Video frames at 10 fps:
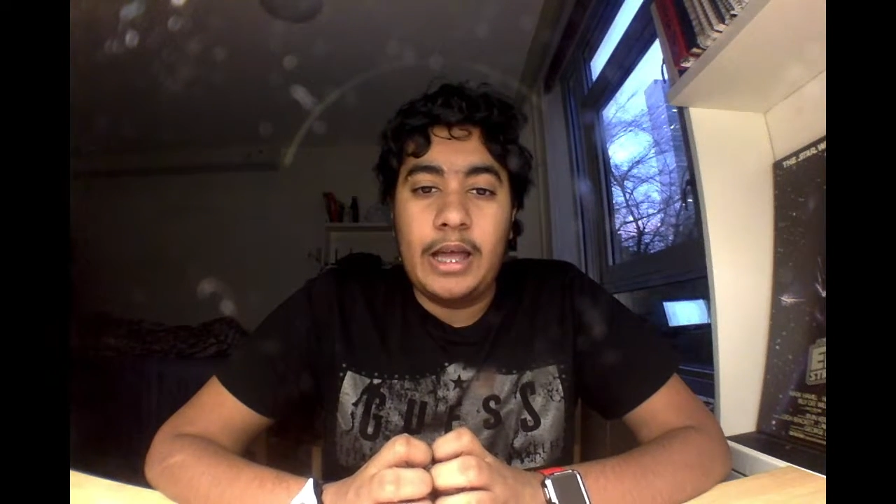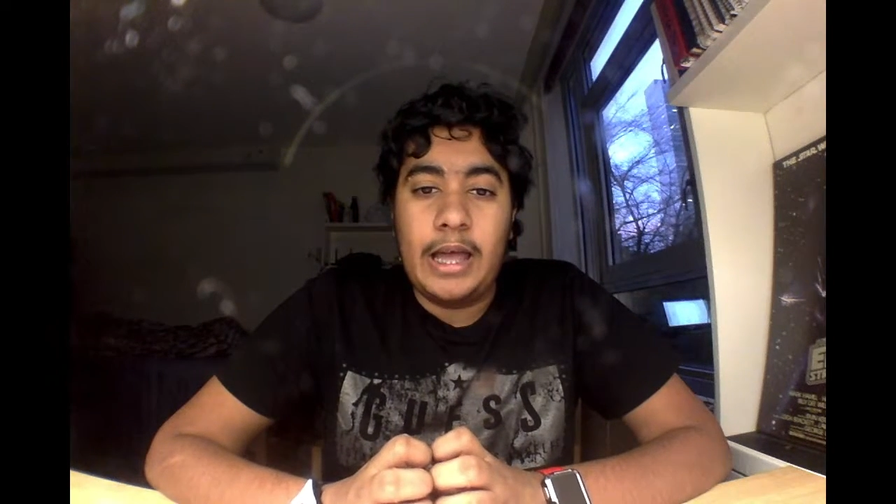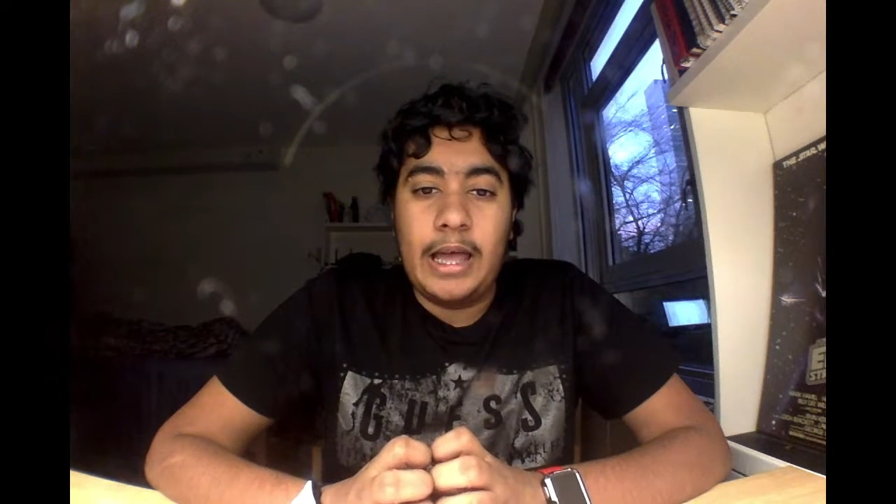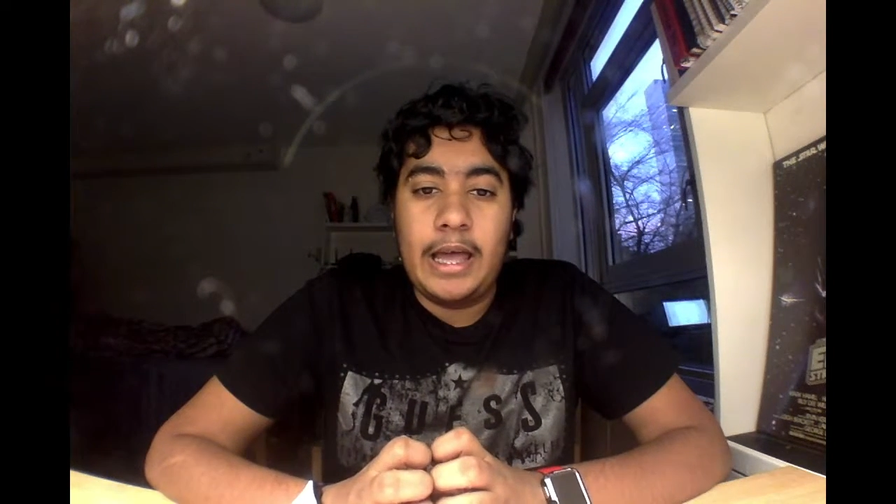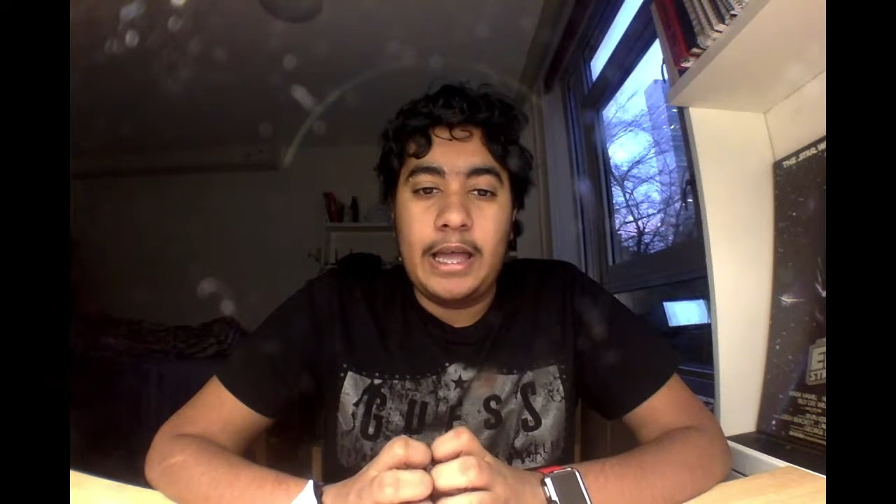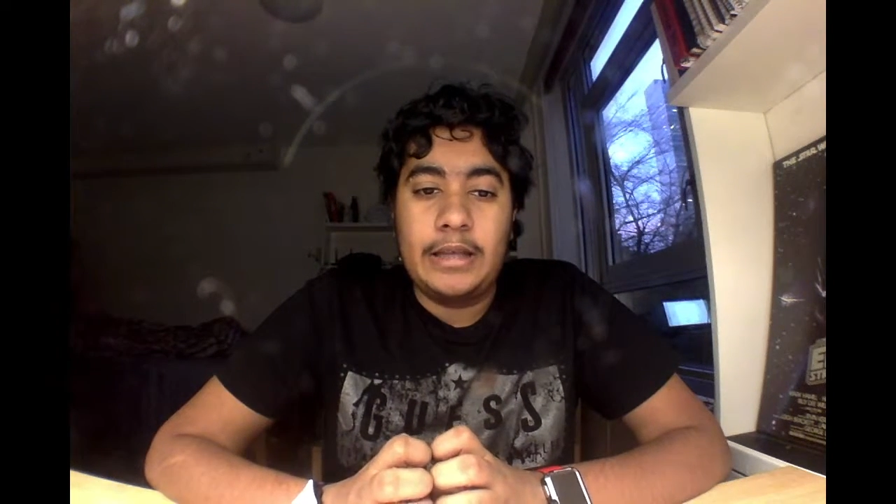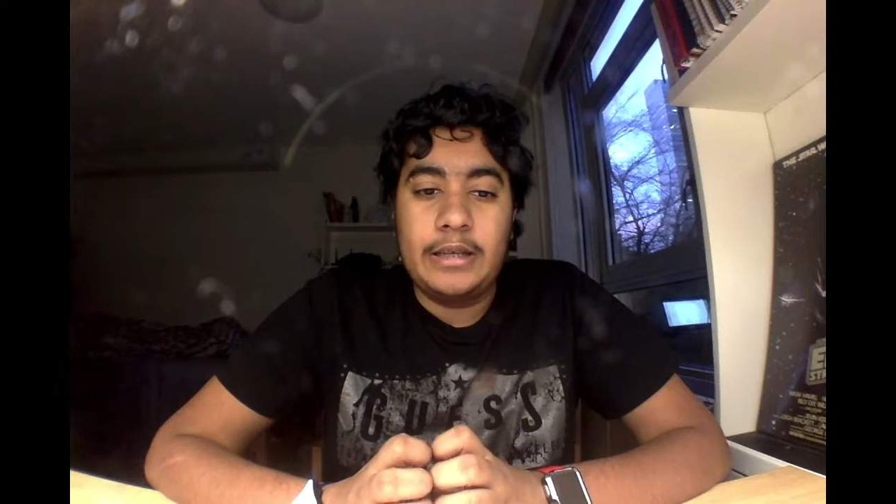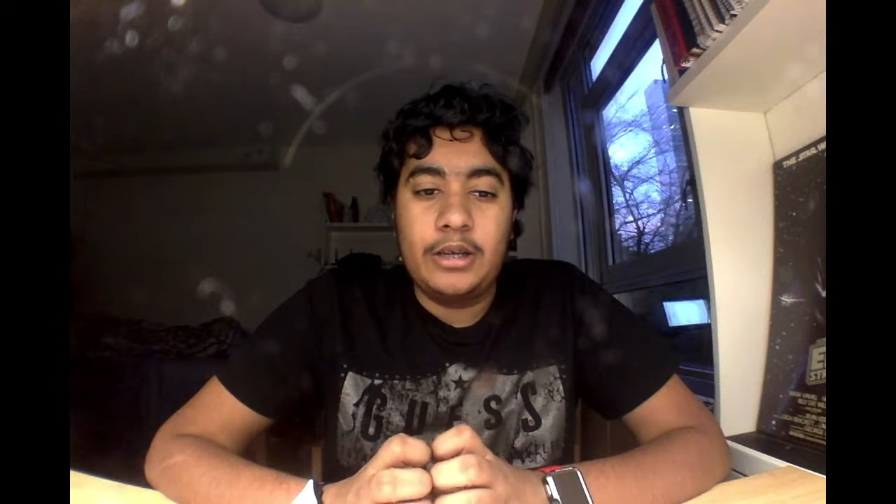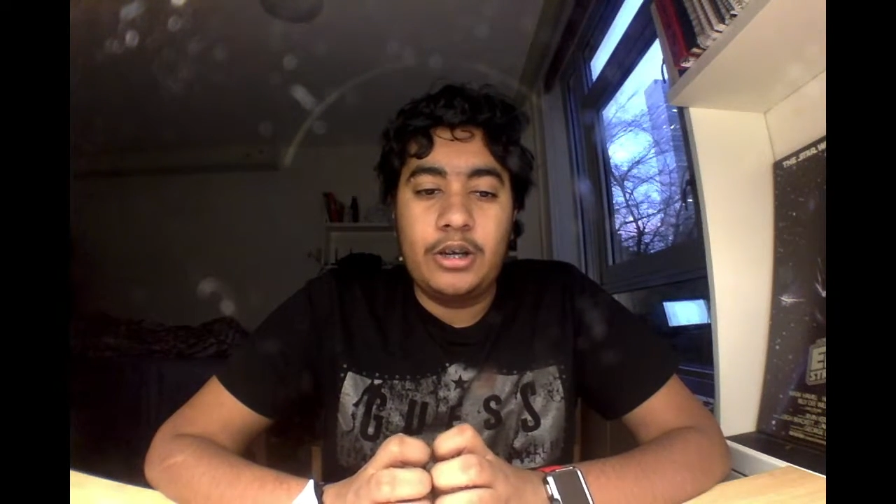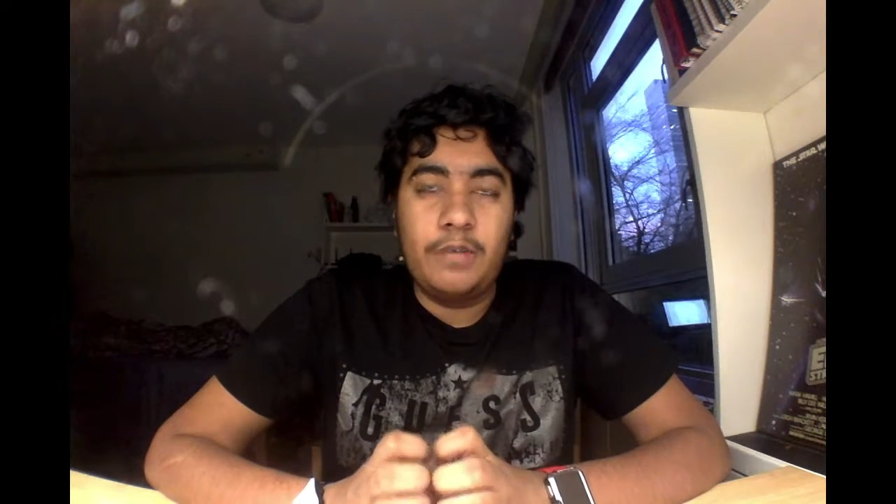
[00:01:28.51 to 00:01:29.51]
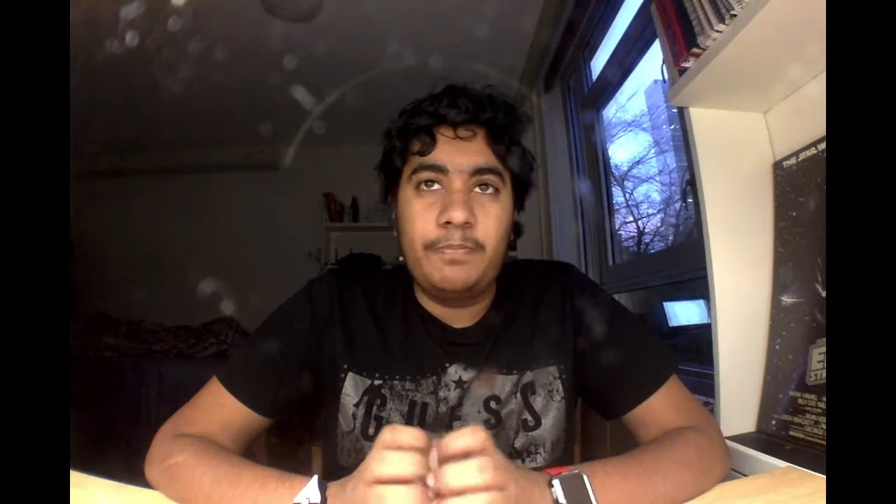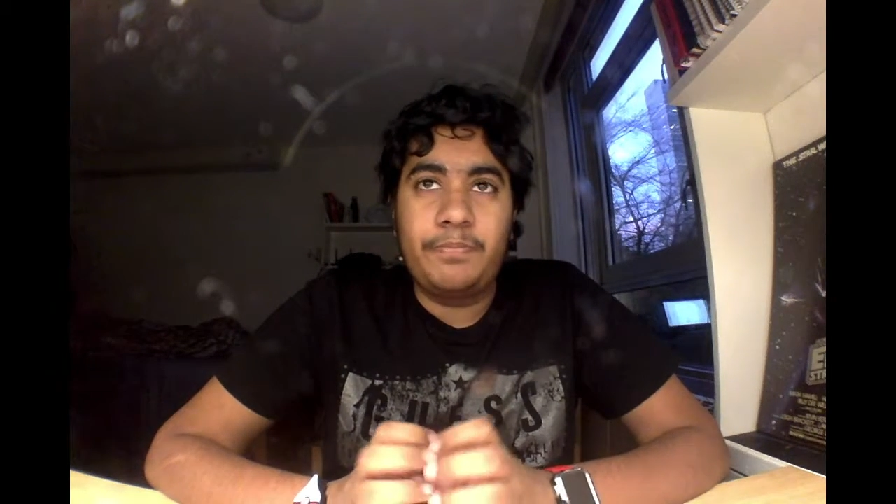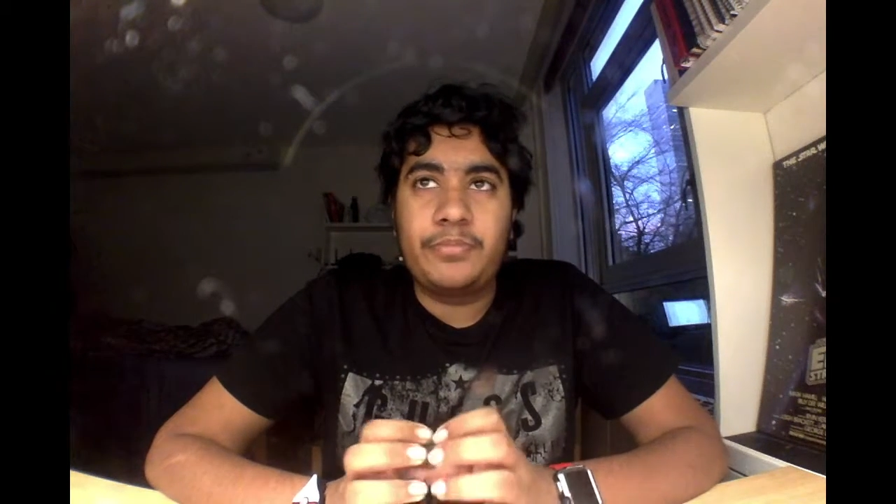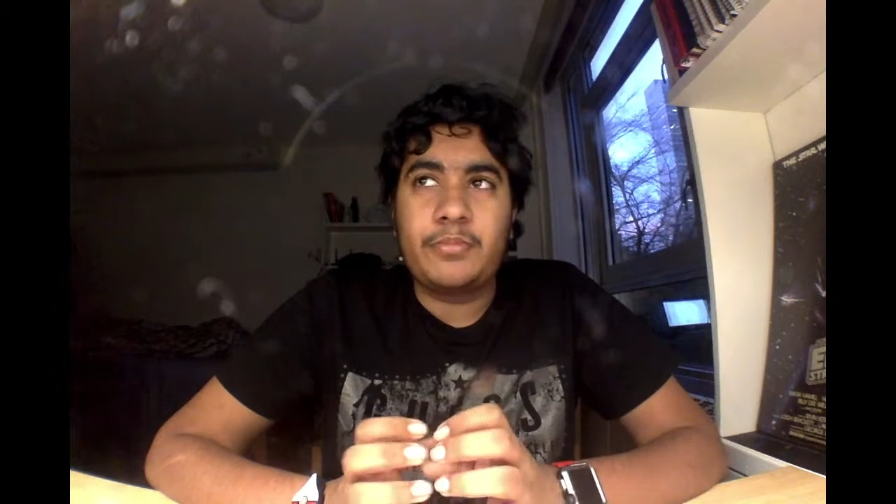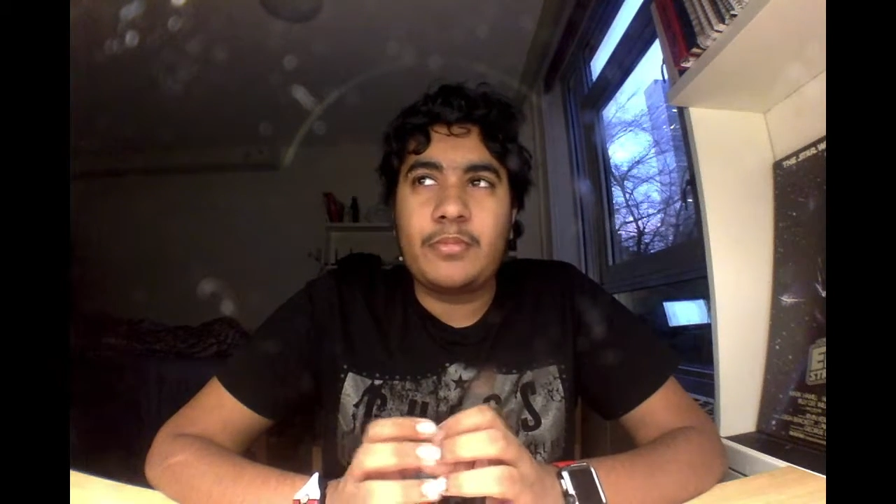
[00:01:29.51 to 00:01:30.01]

And there's